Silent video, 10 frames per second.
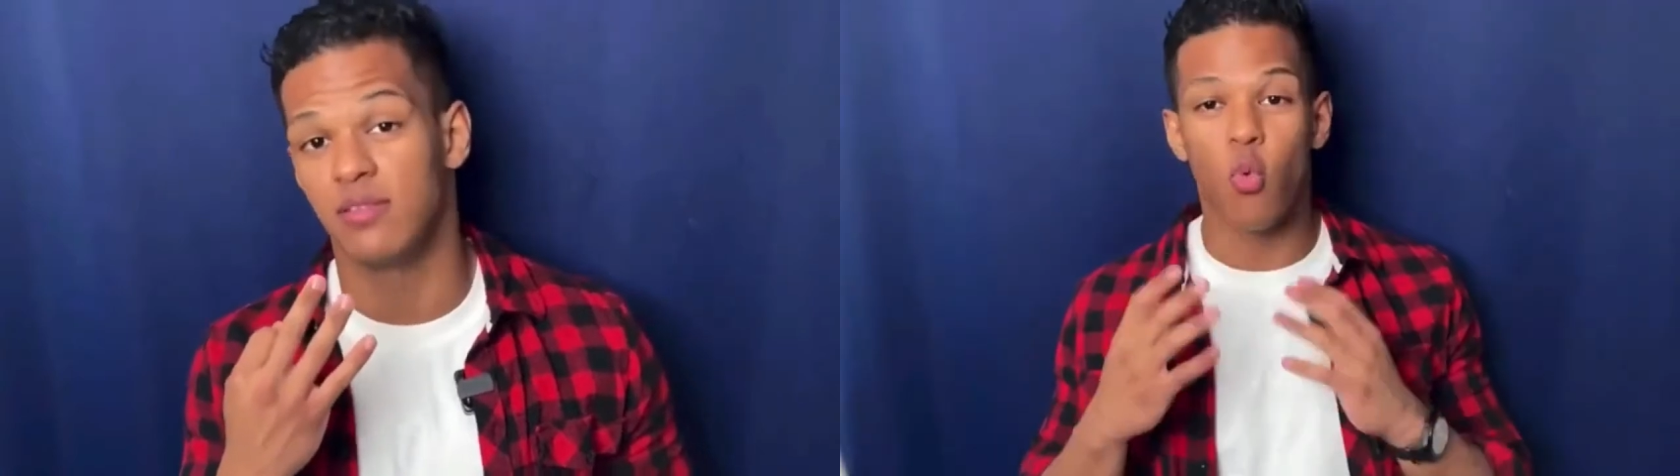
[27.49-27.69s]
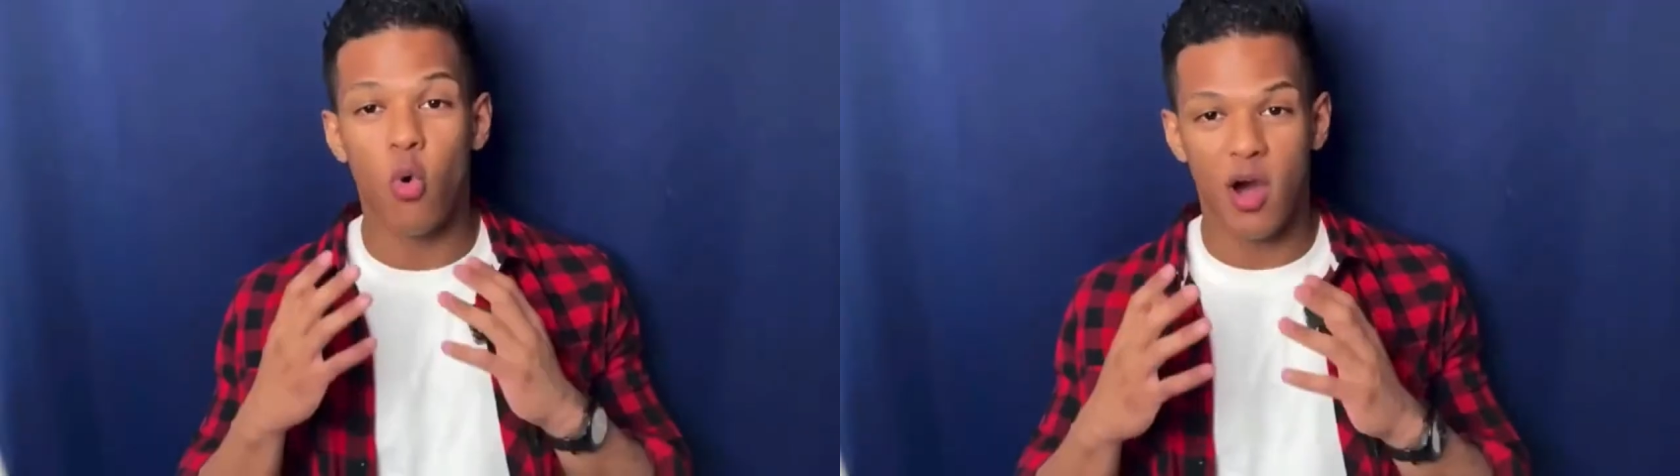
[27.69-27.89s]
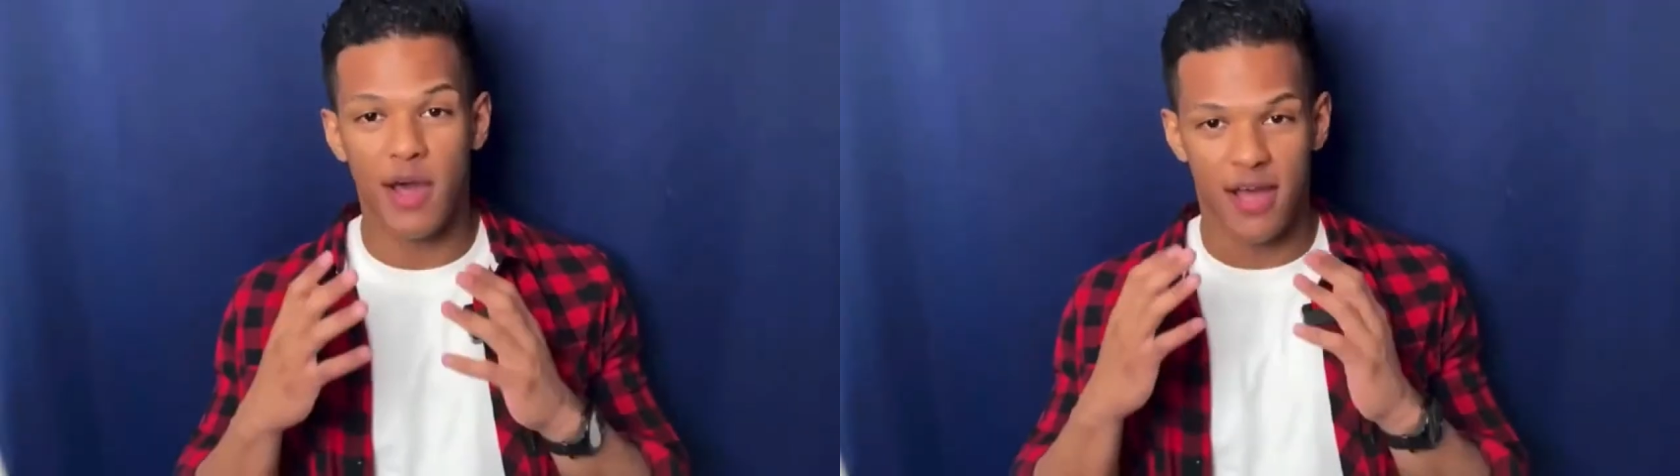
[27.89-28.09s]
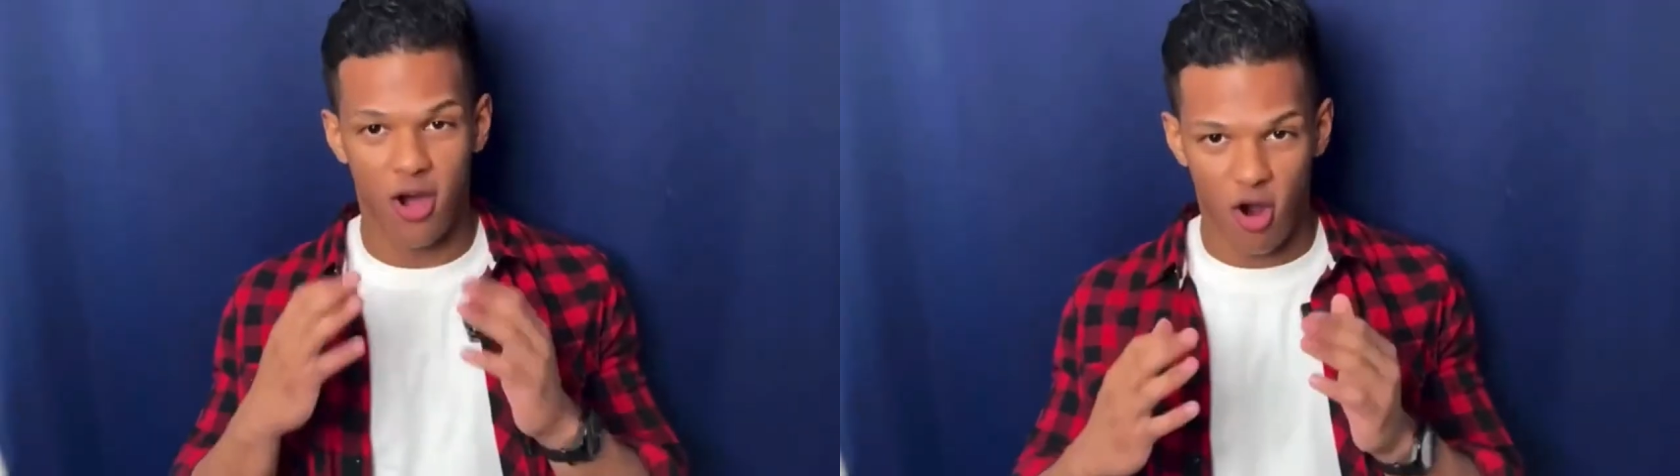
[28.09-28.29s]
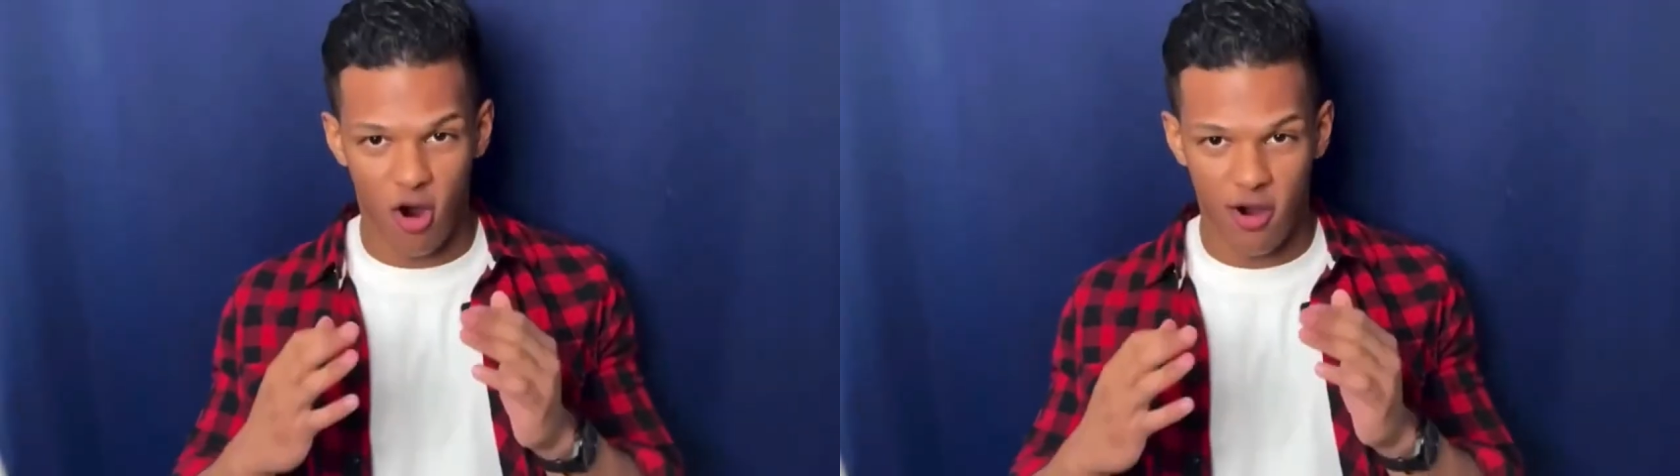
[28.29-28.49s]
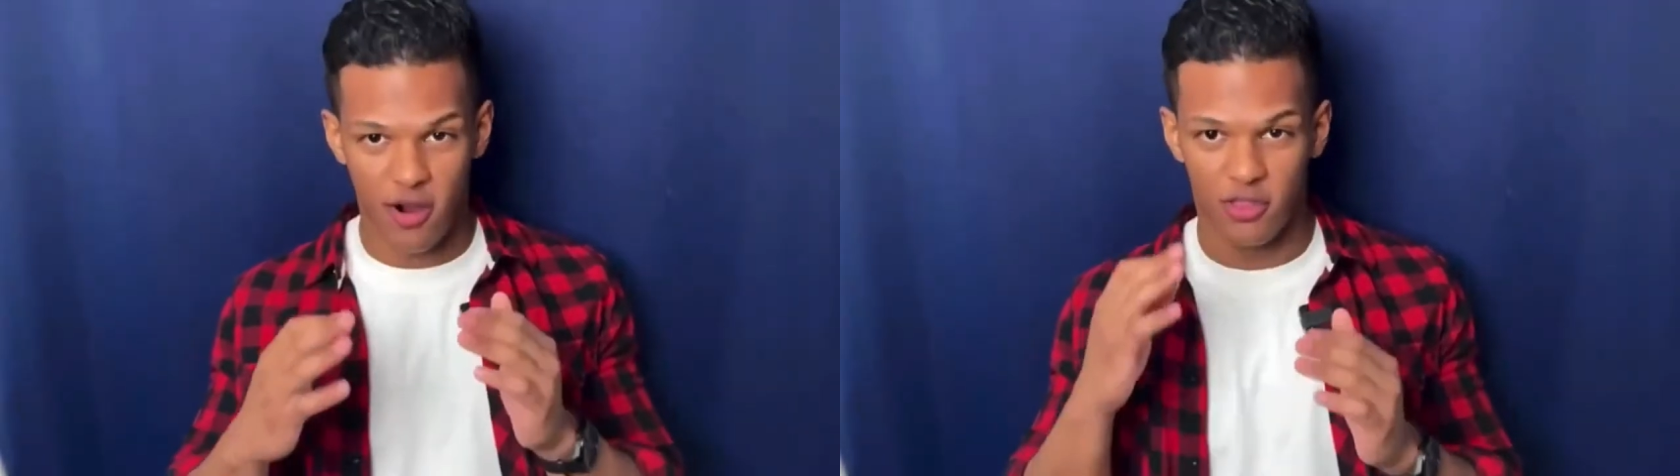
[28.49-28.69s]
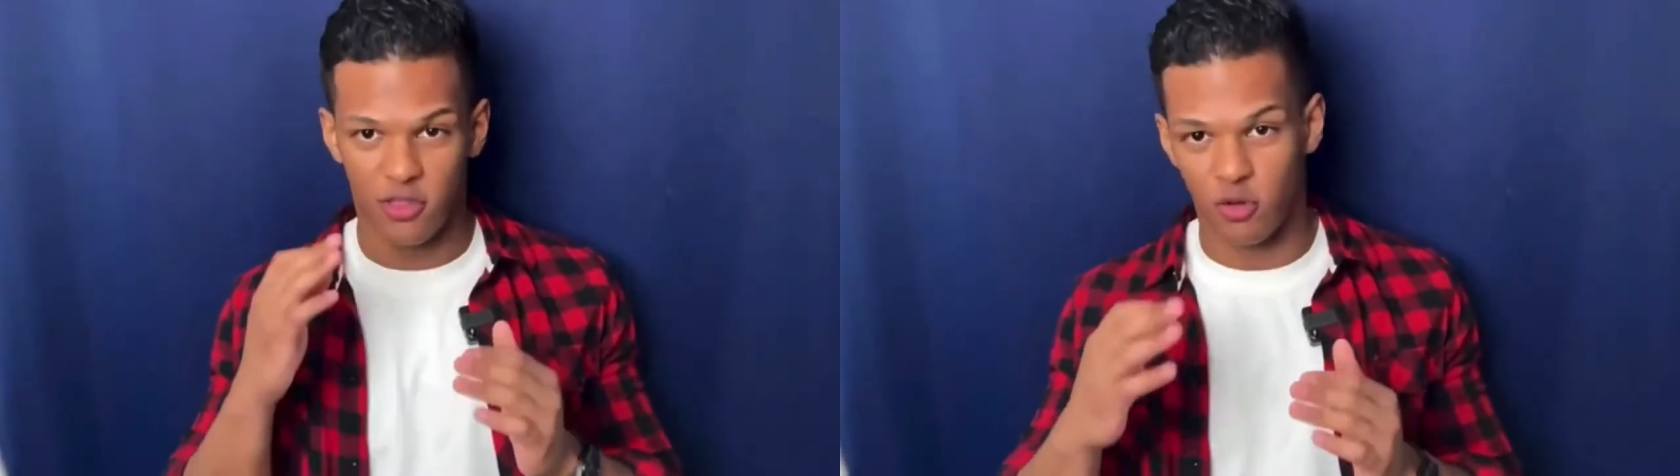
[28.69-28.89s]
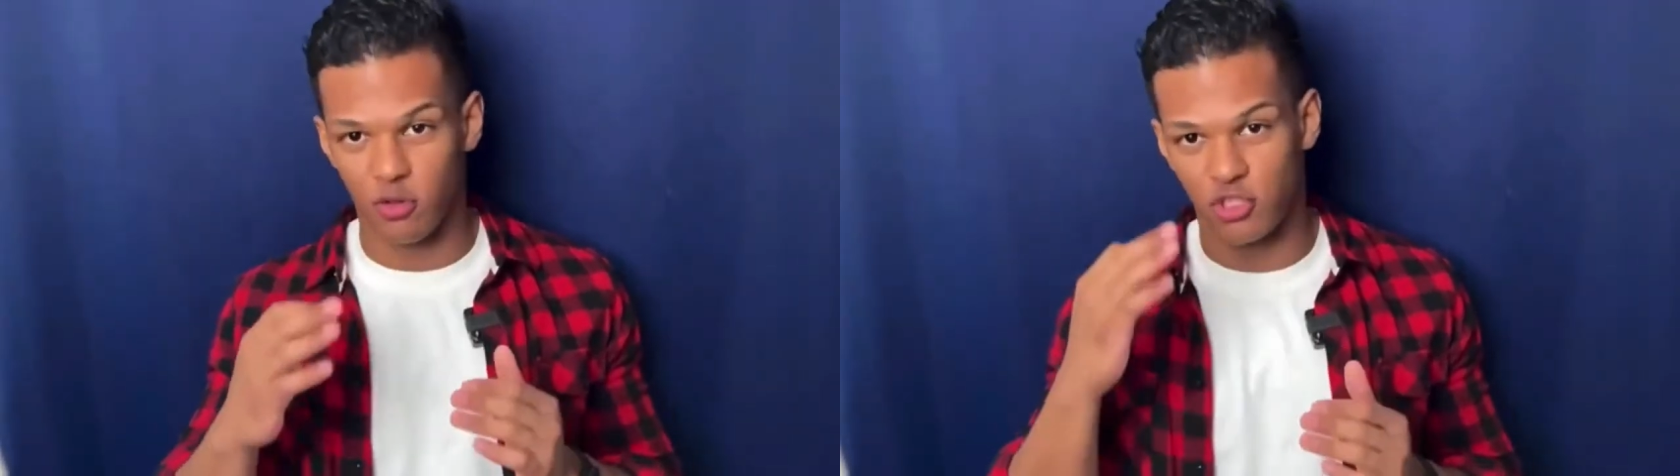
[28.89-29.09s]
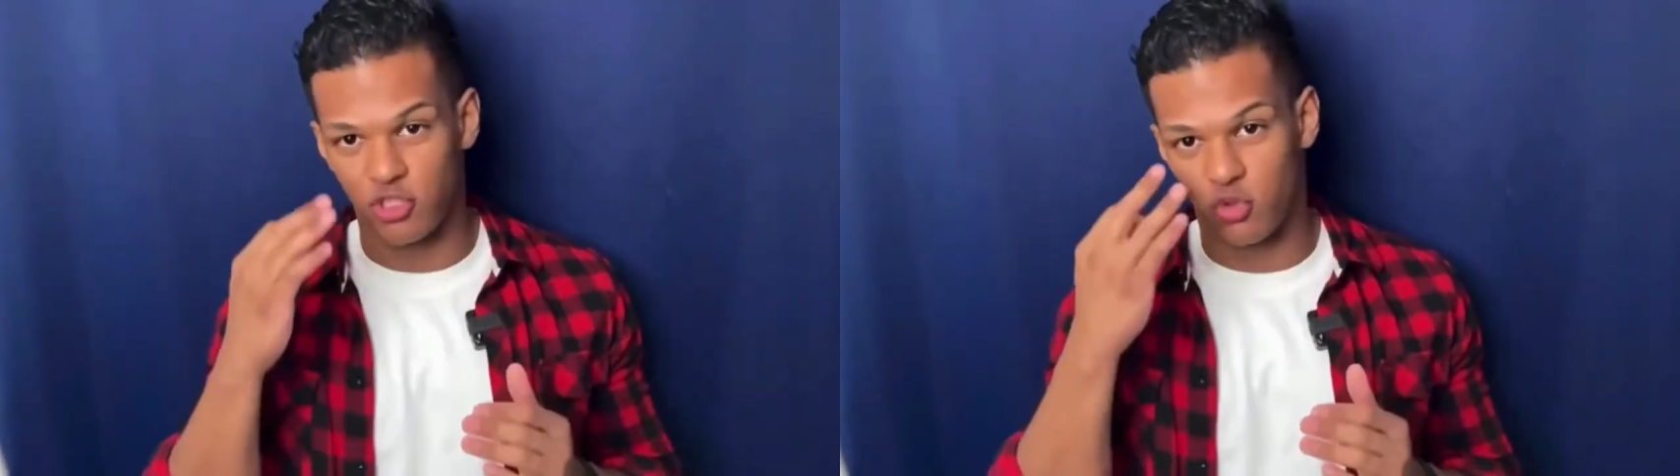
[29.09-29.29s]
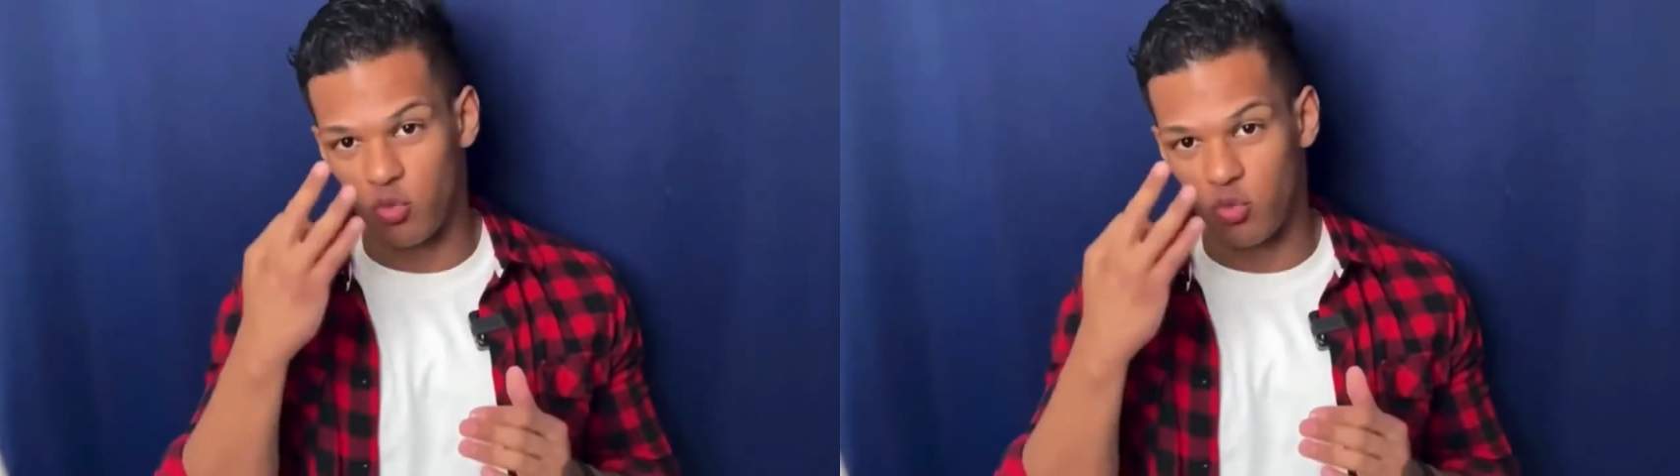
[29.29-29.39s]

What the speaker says: What are those